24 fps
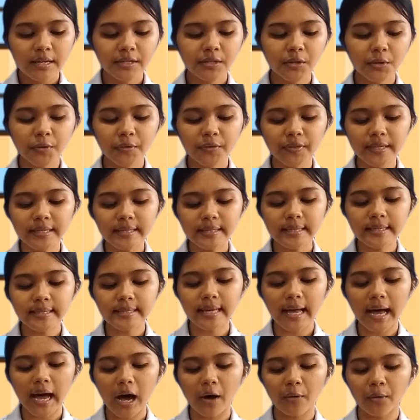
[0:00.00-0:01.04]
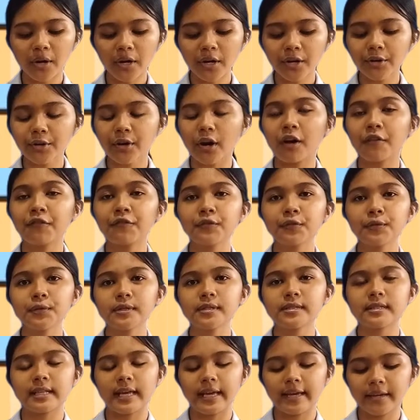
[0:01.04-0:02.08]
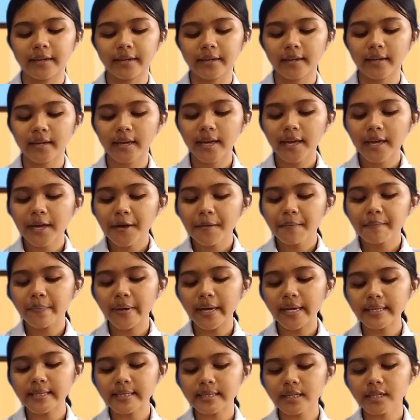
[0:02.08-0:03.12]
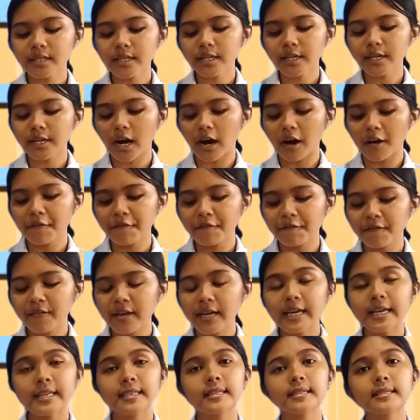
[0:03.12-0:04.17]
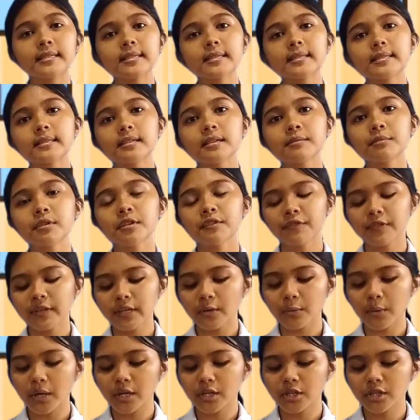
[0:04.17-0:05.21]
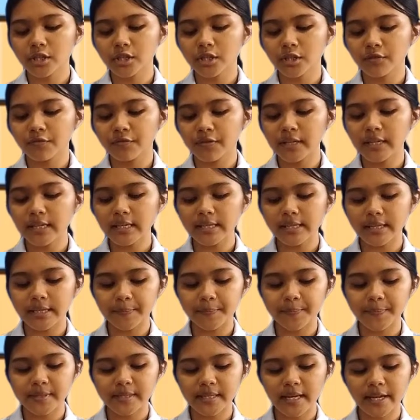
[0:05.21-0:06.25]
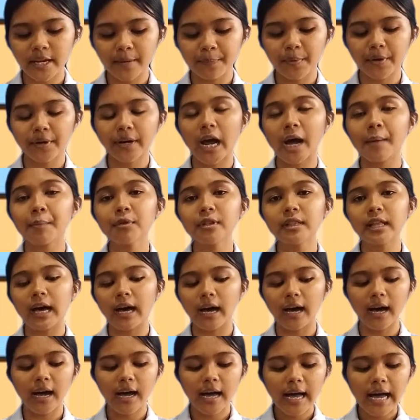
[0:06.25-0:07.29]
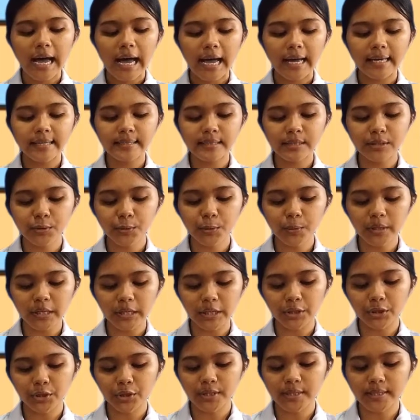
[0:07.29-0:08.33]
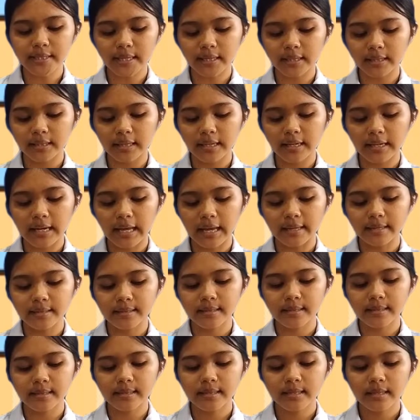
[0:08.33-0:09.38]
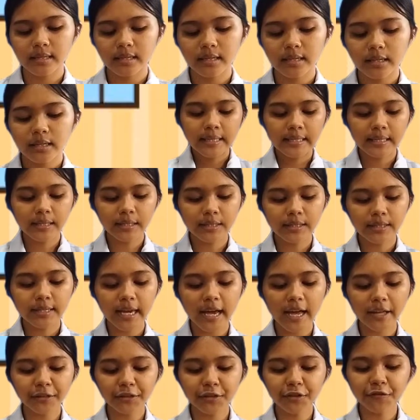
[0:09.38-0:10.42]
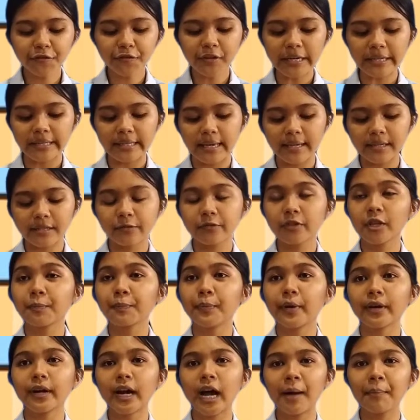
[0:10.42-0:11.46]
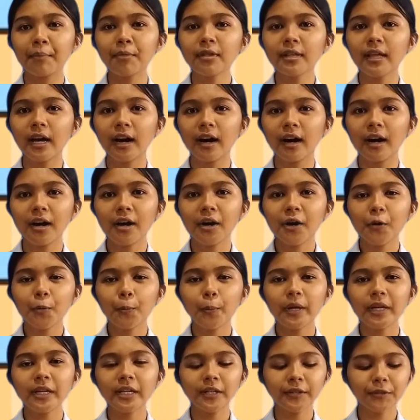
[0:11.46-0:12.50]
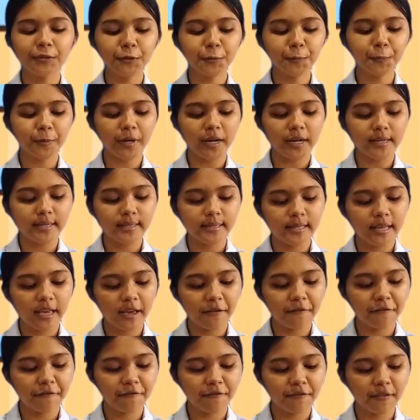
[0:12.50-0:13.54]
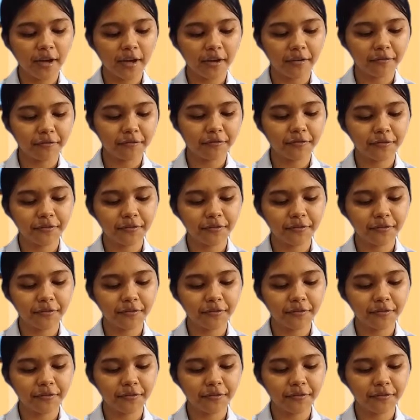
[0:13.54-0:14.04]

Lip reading: So this is how our graph looks like. Based on the graph, the system of equation of an ellipse and a parabola has two intersecting lines. So to get the vertex of the parabola, we need to press F5.